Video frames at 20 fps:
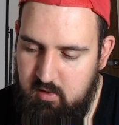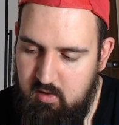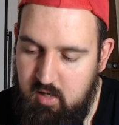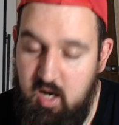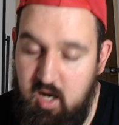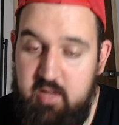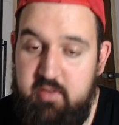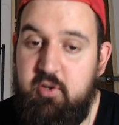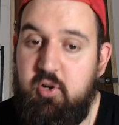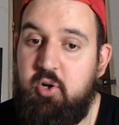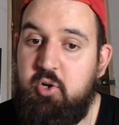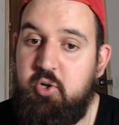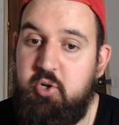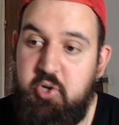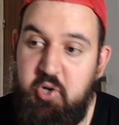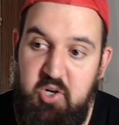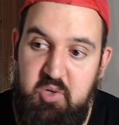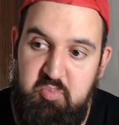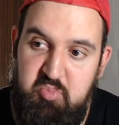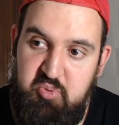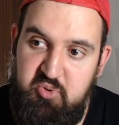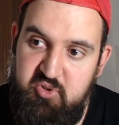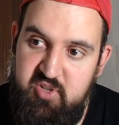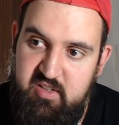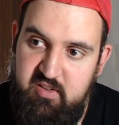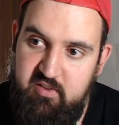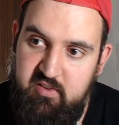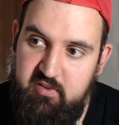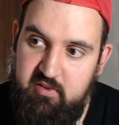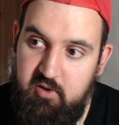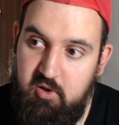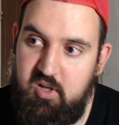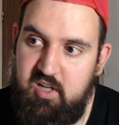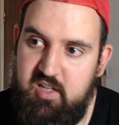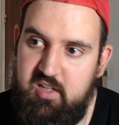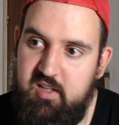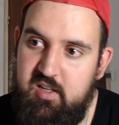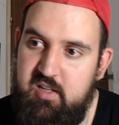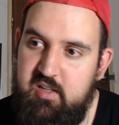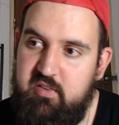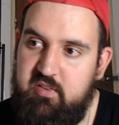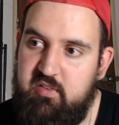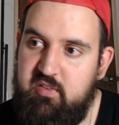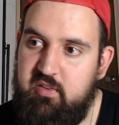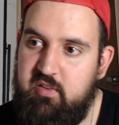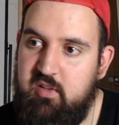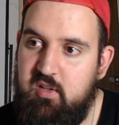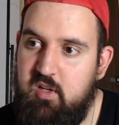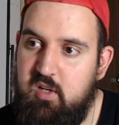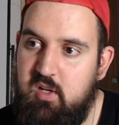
either a culprit or at least